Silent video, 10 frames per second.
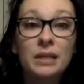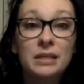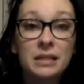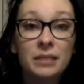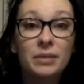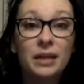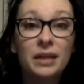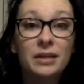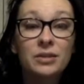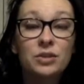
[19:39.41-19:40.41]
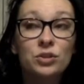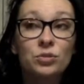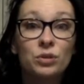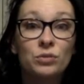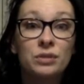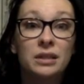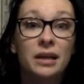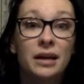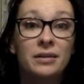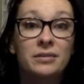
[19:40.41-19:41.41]
intimidated to use it
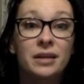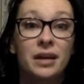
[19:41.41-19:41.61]
as